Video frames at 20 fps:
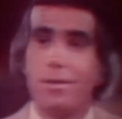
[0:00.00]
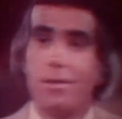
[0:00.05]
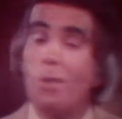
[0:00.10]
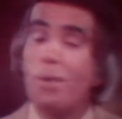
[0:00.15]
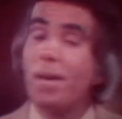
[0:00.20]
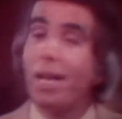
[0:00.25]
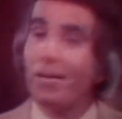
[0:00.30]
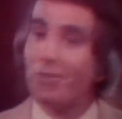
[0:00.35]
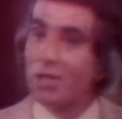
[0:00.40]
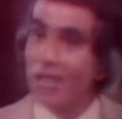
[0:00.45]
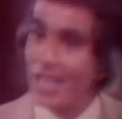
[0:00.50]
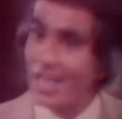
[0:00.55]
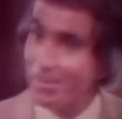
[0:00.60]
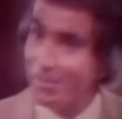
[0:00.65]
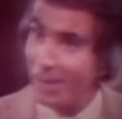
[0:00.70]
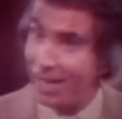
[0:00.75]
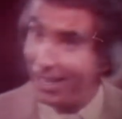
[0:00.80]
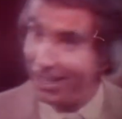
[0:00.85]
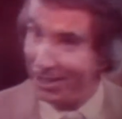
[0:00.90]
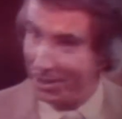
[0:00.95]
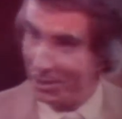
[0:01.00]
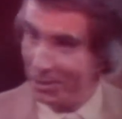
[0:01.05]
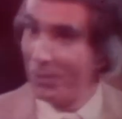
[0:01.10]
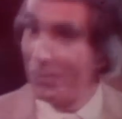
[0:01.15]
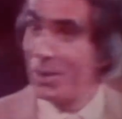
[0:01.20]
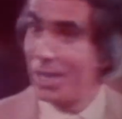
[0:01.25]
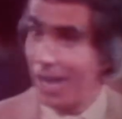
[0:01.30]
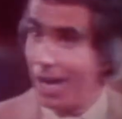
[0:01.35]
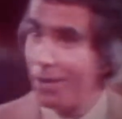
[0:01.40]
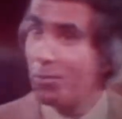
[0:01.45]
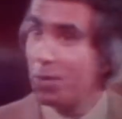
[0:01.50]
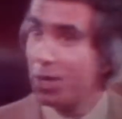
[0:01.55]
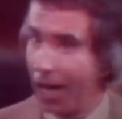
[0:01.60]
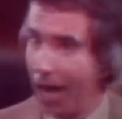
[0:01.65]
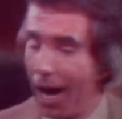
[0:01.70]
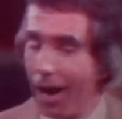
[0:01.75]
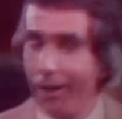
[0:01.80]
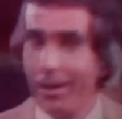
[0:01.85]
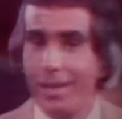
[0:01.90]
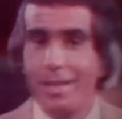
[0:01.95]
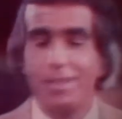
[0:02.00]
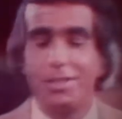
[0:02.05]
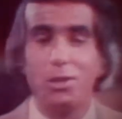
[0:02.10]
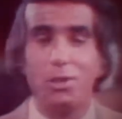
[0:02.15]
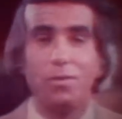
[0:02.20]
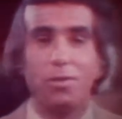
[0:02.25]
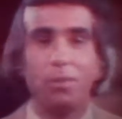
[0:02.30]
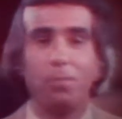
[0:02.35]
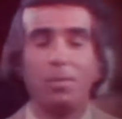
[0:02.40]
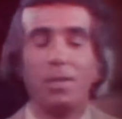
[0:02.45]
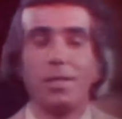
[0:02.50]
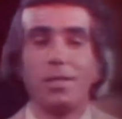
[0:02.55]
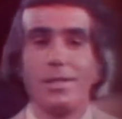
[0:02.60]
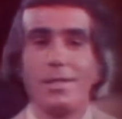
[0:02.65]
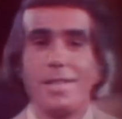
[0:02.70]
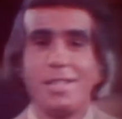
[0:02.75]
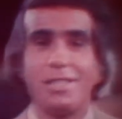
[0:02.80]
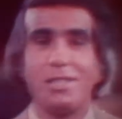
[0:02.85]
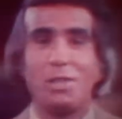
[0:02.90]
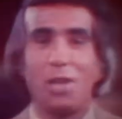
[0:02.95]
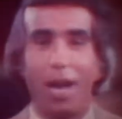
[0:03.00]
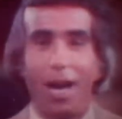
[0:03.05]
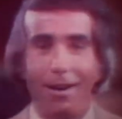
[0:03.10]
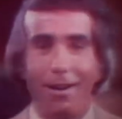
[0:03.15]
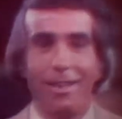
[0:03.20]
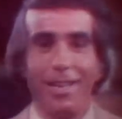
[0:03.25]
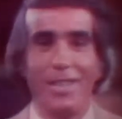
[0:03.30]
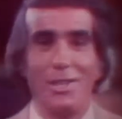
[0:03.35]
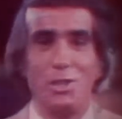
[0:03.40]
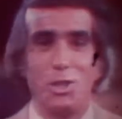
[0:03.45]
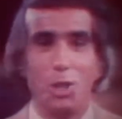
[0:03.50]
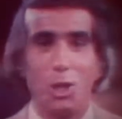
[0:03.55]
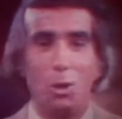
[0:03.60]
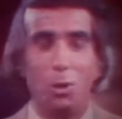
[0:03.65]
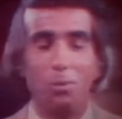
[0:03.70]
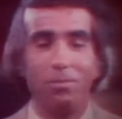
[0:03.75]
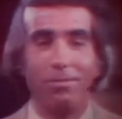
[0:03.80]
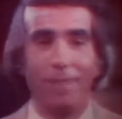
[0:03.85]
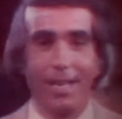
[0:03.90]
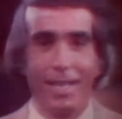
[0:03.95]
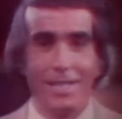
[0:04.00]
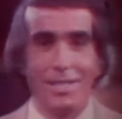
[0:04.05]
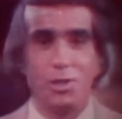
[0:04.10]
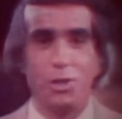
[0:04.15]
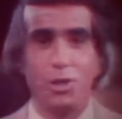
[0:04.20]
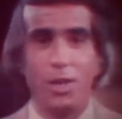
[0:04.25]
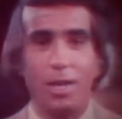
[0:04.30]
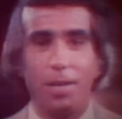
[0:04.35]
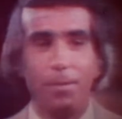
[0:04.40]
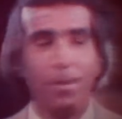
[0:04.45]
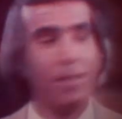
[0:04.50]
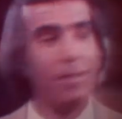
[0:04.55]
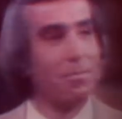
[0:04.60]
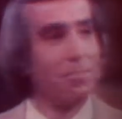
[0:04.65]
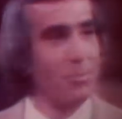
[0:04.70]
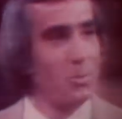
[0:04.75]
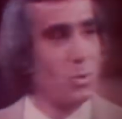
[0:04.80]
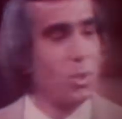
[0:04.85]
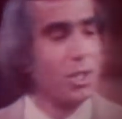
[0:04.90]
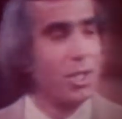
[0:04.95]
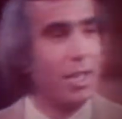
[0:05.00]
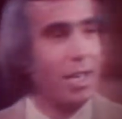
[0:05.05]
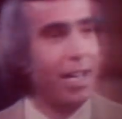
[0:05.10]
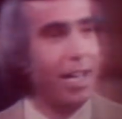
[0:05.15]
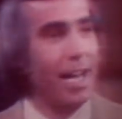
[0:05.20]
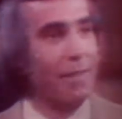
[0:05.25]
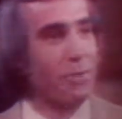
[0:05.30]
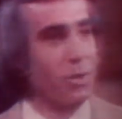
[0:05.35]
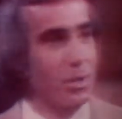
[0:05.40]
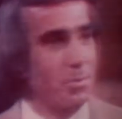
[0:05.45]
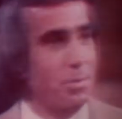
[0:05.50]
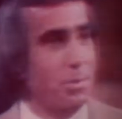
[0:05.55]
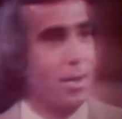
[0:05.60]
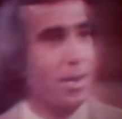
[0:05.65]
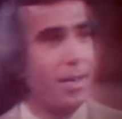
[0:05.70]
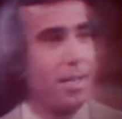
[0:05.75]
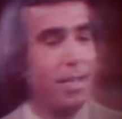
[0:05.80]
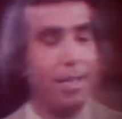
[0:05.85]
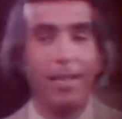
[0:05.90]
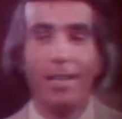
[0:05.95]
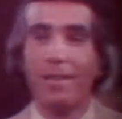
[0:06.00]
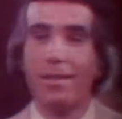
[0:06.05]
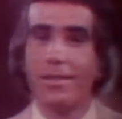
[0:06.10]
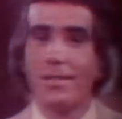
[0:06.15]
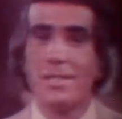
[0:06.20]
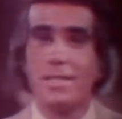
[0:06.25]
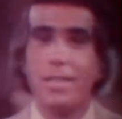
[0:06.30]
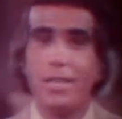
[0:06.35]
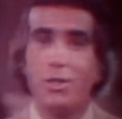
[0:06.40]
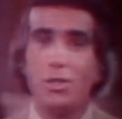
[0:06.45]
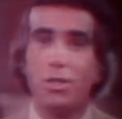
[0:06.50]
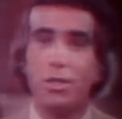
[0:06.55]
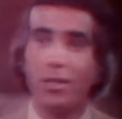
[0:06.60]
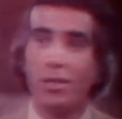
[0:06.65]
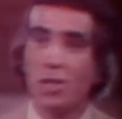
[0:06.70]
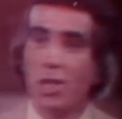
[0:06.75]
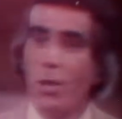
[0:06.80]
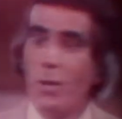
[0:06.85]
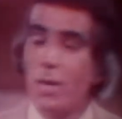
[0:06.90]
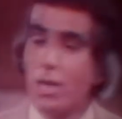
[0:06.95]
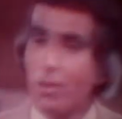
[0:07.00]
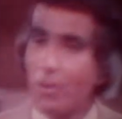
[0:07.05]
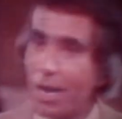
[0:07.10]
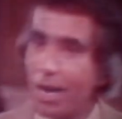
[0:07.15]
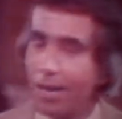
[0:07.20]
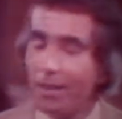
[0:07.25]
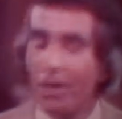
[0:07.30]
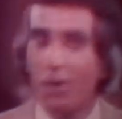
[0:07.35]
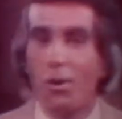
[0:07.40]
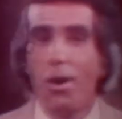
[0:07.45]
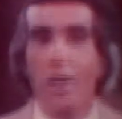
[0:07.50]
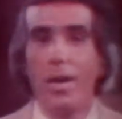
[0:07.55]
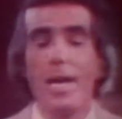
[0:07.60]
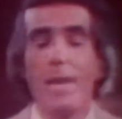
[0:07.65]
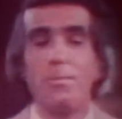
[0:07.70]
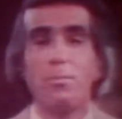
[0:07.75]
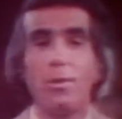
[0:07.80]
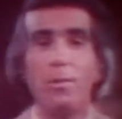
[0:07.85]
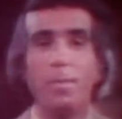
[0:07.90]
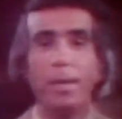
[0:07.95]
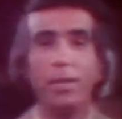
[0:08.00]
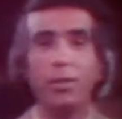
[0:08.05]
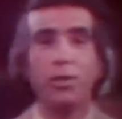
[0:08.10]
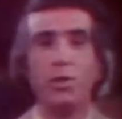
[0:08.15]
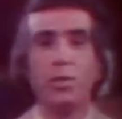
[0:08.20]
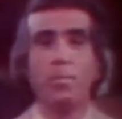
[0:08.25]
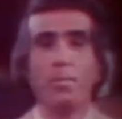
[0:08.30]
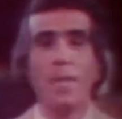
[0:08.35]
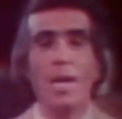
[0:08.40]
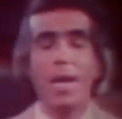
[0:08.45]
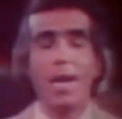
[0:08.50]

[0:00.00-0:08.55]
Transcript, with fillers: could we have standbys when the, when the holiday is over? This is, this is a holiday show, ladies and gentlemen. It was the oh. day after the party, and here at the station, there's no one around. They're all on probation.